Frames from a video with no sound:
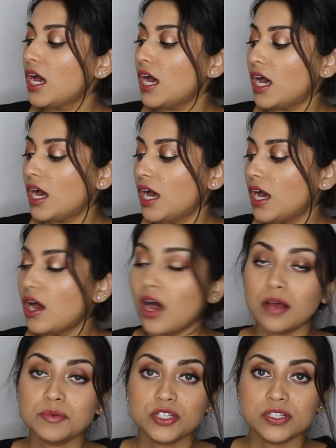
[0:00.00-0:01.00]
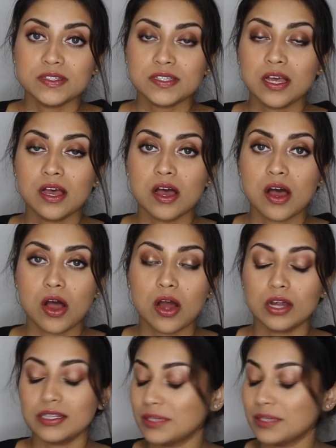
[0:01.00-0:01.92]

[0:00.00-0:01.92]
uh, options are